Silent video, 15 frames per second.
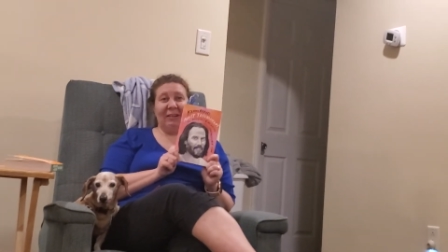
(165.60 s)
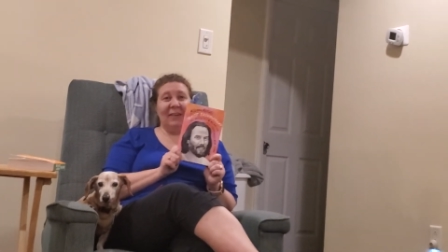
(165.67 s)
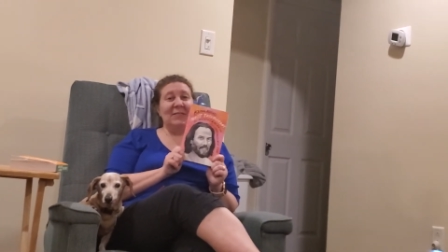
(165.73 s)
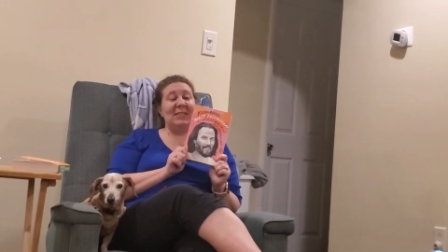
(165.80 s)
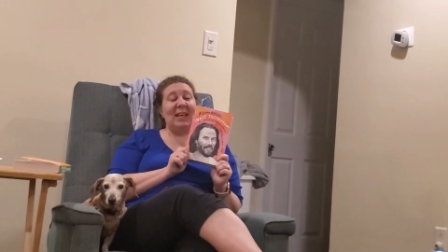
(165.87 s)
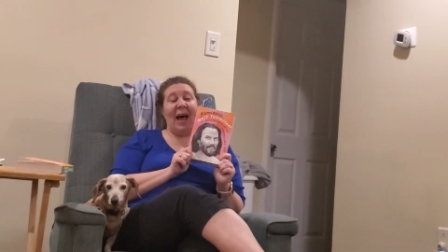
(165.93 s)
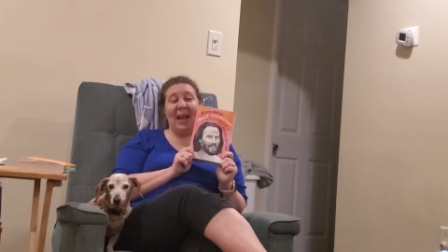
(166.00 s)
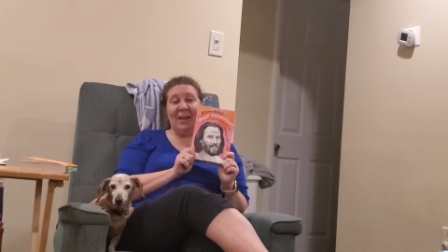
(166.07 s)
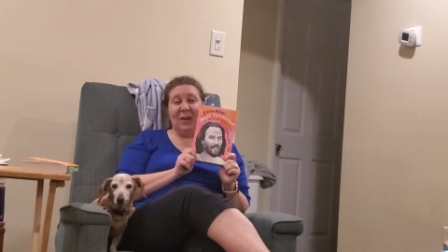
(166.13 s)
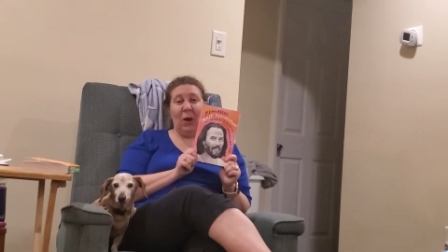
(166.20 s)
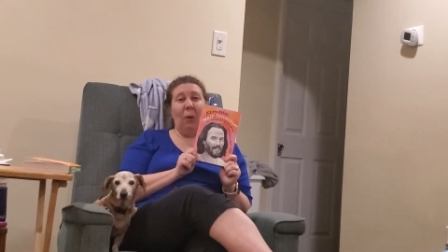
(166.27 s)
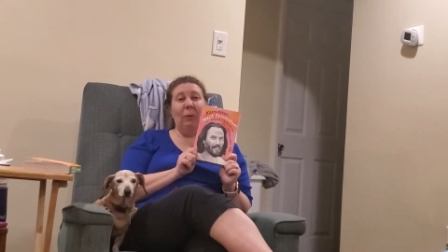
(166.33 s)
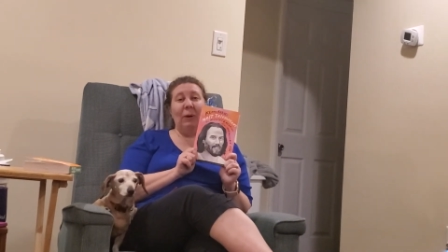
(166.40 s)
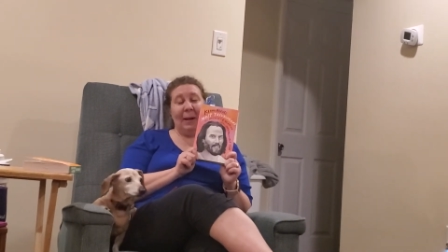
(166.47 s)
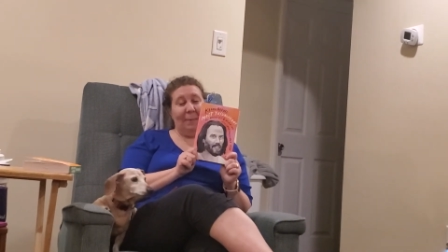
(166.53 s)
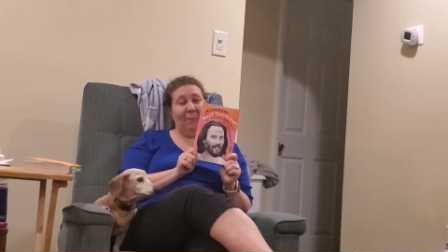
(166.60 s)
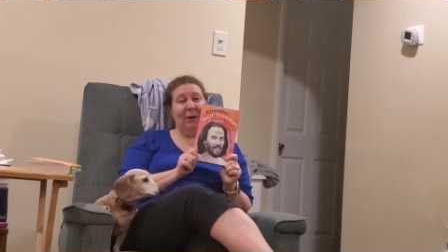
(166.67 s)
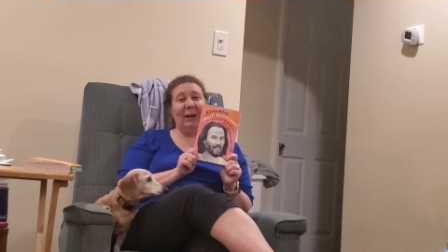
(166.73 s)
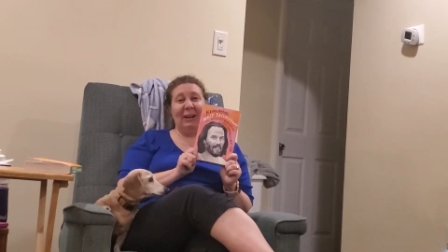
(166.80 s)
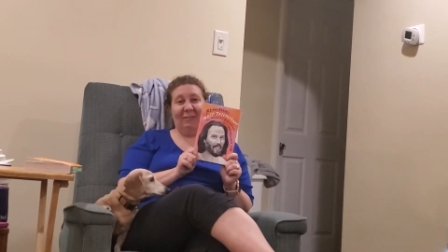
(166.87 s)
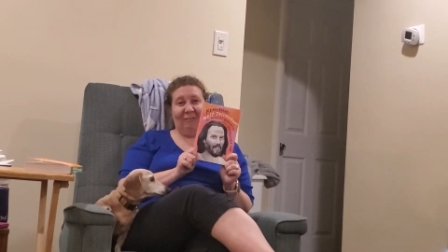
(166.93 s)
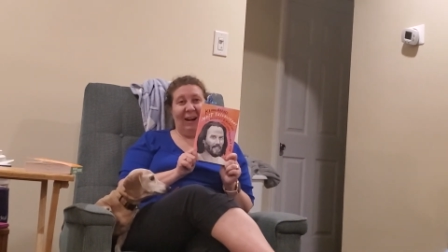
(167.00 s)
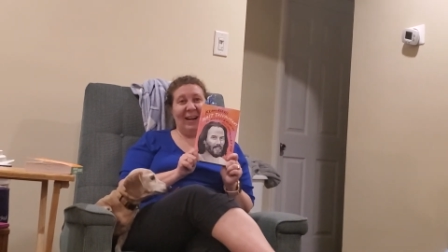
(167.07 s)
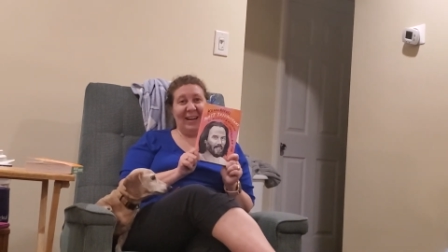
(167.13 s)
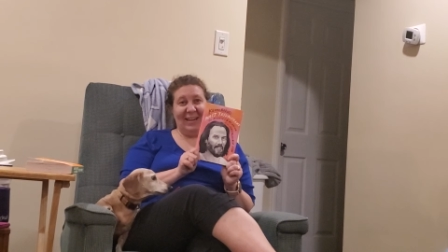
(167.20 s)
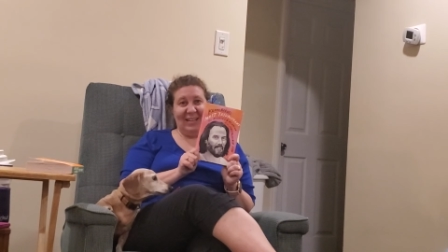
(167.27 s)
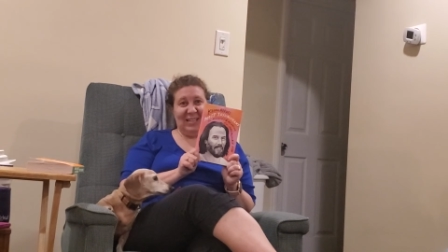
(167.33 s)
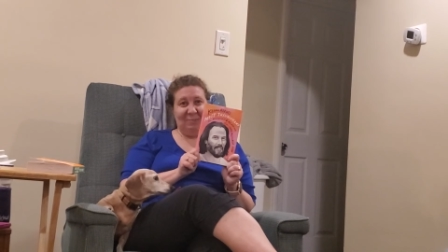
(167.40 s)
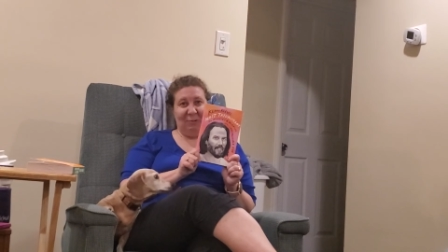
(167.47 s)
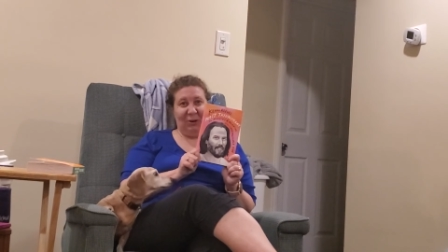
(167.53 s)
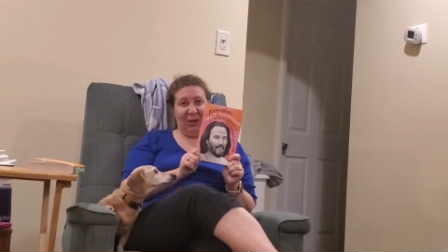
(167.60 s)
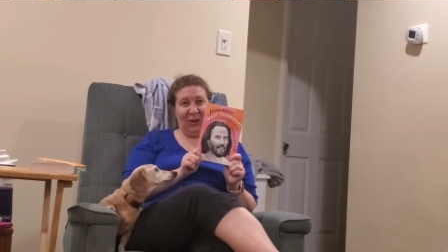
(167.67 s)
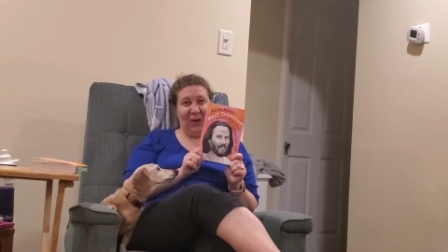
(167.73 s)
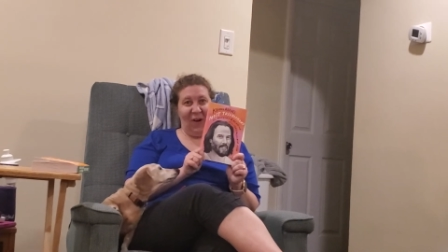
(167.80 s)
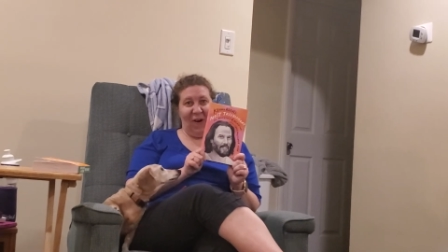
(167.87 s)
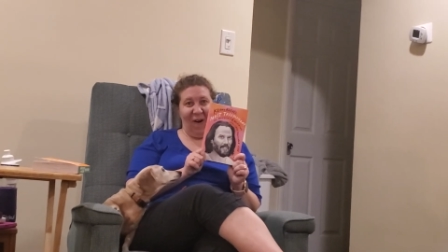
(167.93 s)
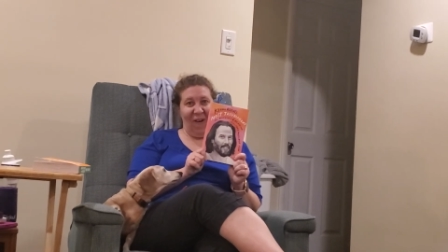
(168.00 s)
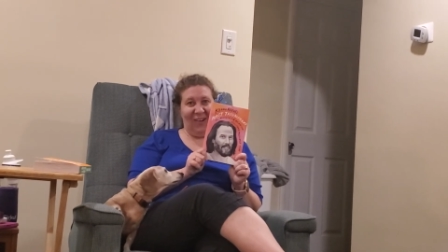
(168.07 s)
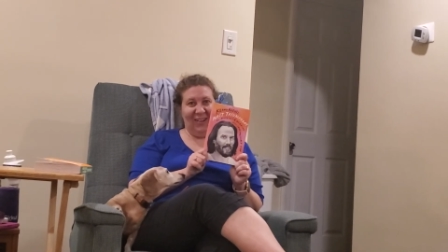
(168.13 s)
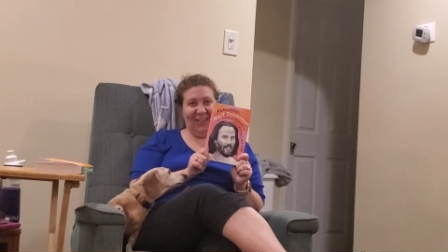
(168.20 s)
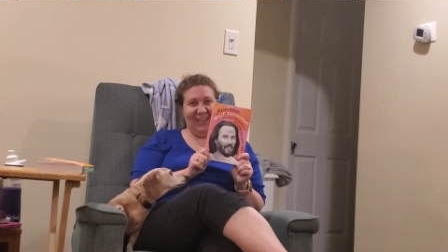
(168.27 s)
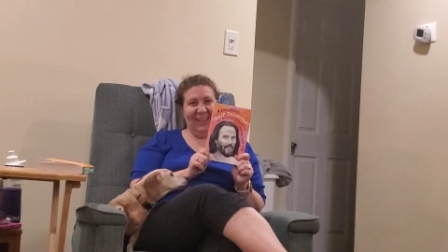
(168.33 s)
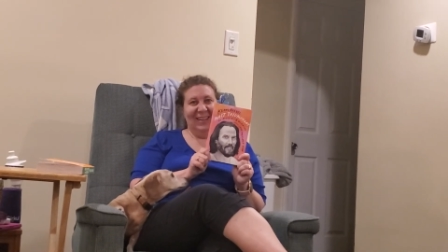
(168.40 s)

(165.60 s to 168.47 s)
Reeves had no input in writing this book at all.